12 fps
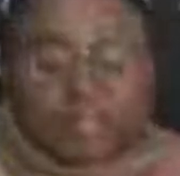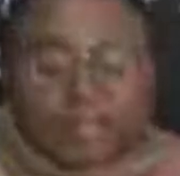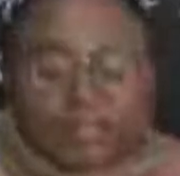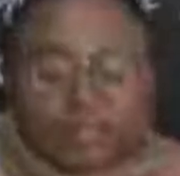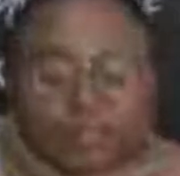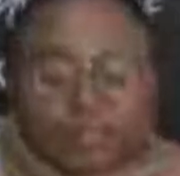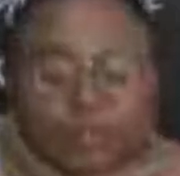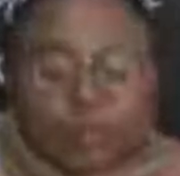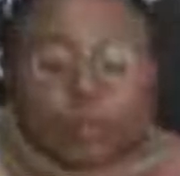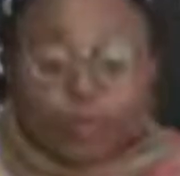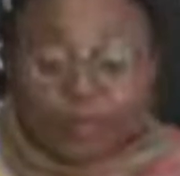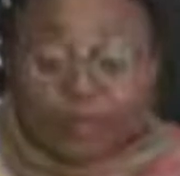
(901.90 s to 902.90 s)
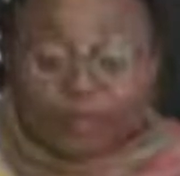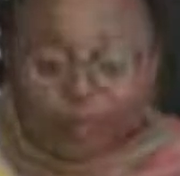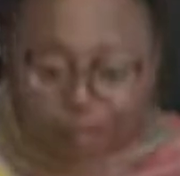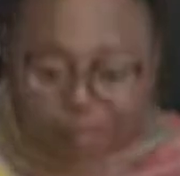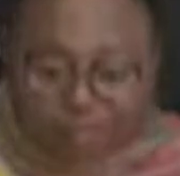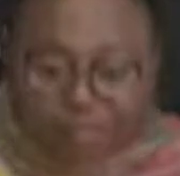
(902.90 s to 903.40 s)
that we would be
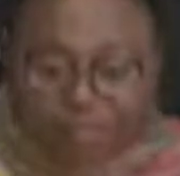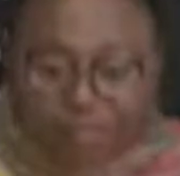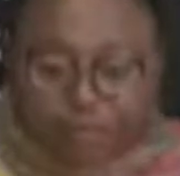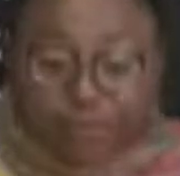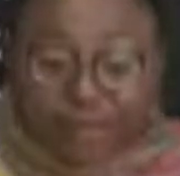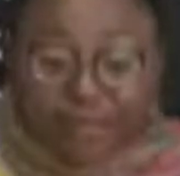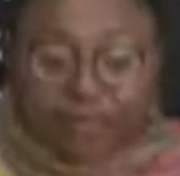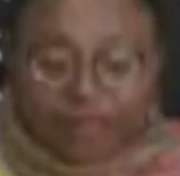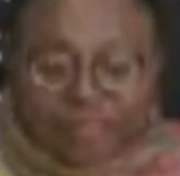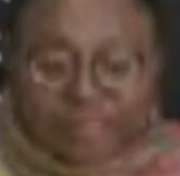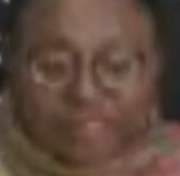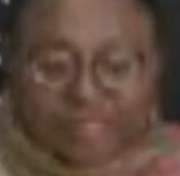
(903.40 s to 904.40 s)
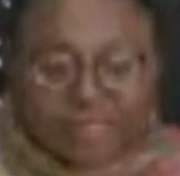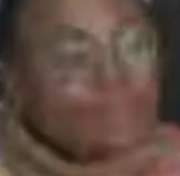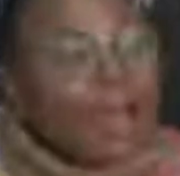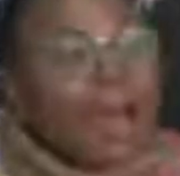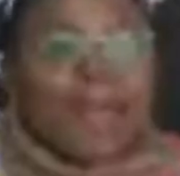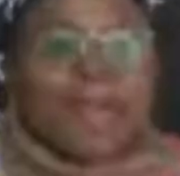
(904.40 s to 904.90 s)
forced to revisit.
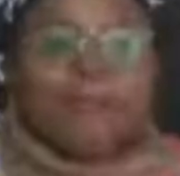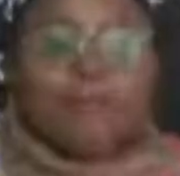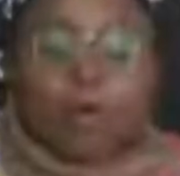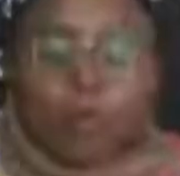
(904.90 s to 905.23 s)
And